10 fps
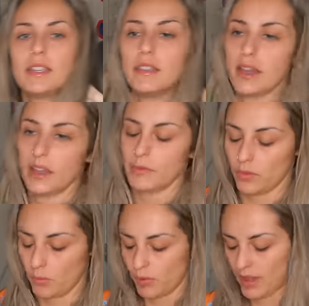in that
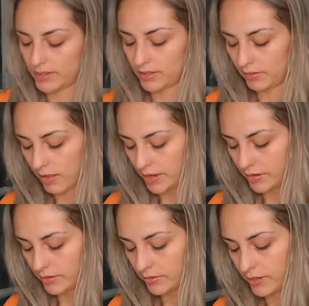little plastic
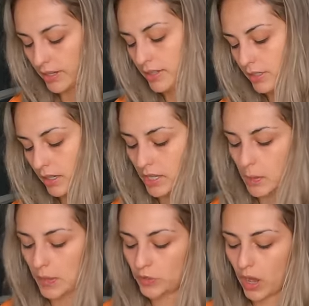liner and it's gonna
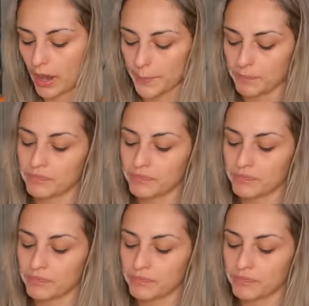keep it dry.